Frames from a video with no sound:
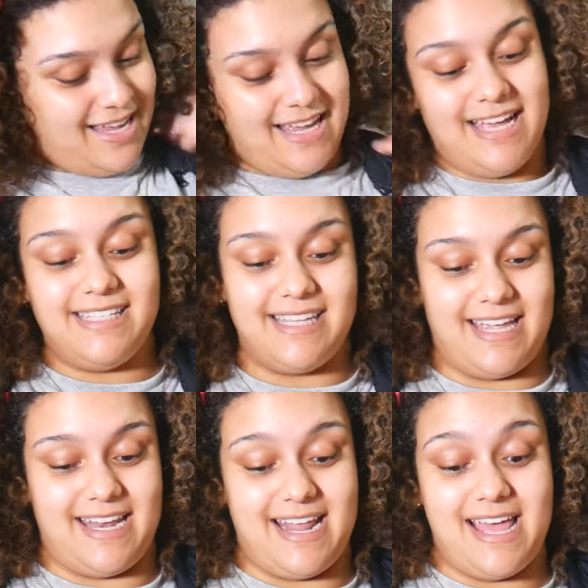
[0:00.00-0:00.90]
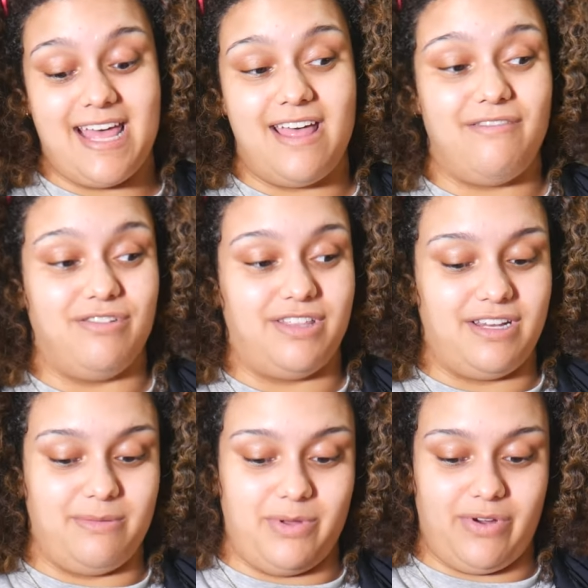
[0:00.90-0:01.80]
It's taking everything
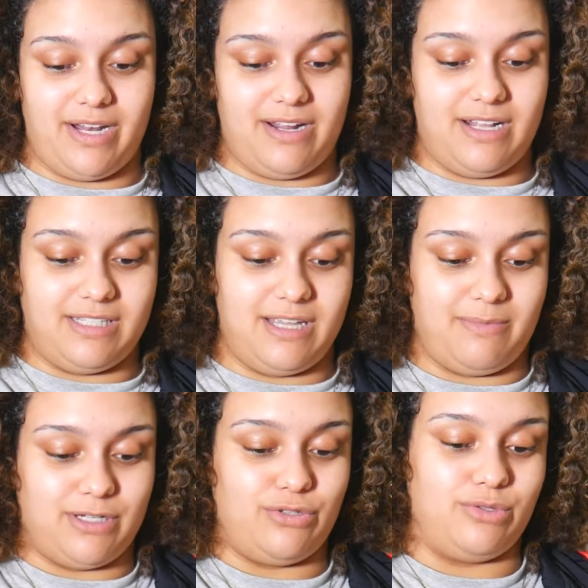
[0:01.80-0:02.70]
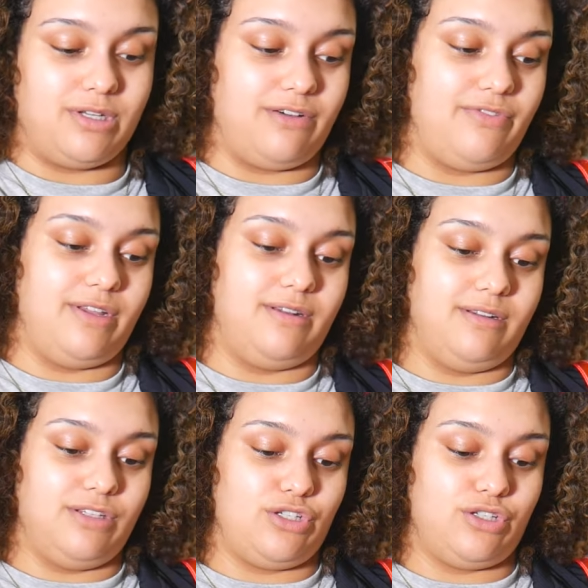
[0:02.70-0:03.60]
in me right now, and I take my shoes off and
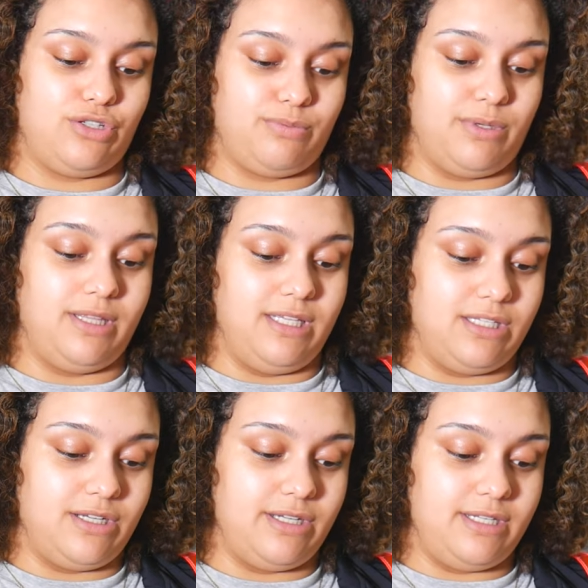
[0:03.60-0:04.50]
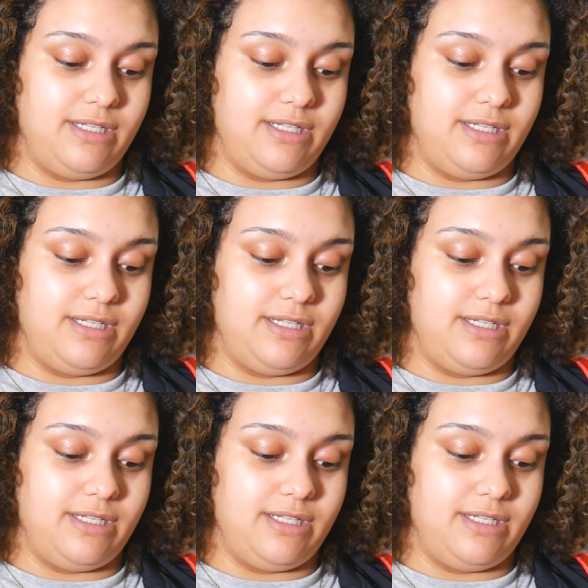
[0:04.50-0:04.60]
put these on.